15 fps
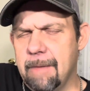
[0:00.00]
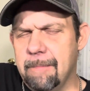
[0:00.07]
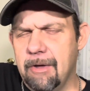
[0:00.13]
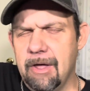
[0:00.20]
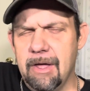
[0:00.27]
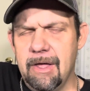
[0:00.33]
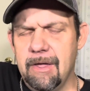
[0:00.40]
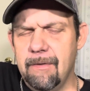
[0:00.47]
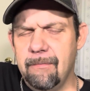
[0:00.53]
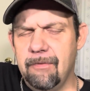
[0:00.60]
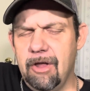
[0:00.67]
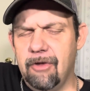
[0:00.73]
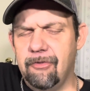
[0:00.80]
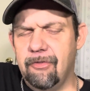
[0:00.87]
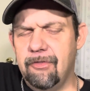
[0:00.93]
But
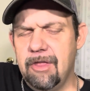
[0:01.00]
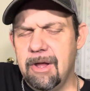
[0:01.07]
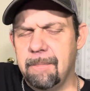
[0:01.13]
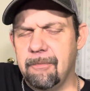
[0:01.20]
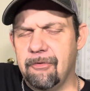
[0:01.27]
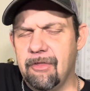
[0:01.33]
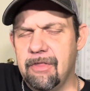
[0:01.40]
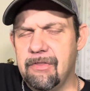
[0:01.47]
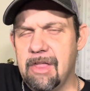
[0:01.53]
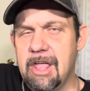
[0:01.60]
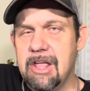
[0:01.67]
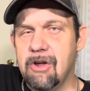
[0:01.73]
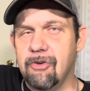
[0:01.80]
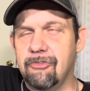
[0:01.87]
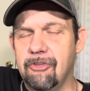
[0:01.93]
there's a difference that
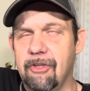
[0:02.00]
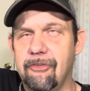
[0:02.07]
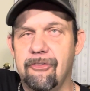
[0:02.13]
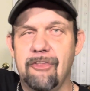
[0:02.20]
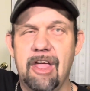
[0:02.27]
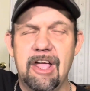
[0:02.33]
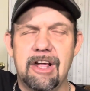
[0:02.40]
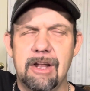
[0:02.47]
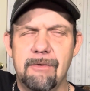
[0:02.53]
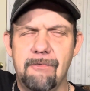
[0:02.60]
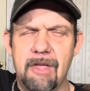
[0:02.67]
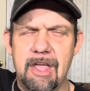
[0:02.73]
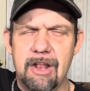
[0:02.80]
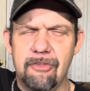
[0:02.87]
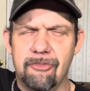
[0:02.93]
they are just taking
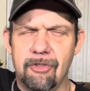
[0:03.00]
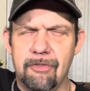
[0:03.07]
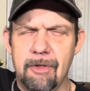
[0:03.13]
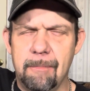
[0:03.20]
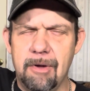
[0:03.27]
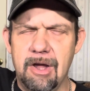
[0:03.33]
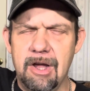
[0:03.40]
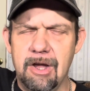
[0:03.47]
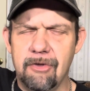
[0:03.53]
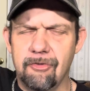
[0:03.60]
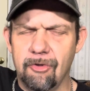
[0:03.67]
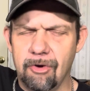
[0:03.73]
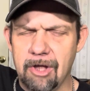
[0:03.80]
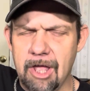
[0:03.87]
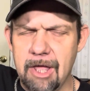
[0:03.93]
advantage of their parents,
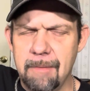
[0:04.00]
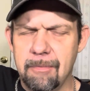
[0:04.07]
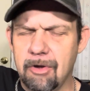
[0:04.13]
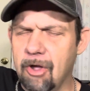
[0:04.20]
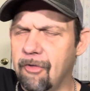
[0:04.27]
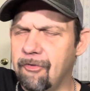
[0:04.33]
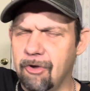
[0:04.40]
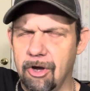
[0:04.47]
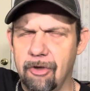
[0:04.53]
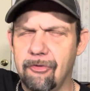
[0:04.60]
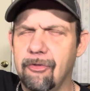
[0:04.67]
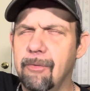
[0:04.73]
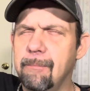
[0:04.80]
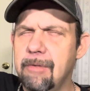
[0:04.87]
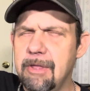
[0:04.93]
okay? Because there are
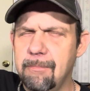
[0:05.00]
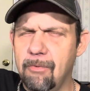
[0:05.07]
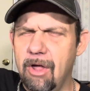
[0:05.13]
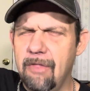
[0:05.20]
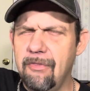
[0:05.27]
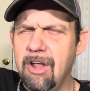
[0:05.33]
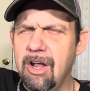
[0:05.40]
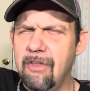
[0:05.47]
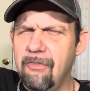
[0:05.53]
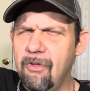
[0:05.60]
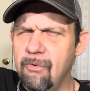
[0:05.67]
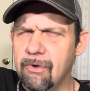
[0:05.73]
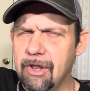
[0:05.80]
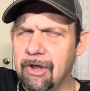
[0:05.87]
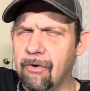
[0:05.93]
some people out there to
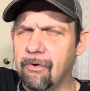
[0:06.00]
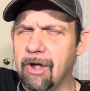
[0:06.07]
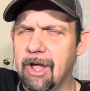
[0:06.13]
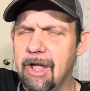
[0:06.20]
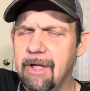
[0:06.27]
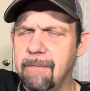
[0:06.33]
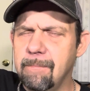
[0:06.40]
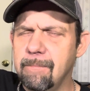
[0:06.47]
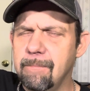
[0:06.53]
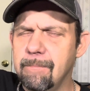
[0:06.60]
do that, okay?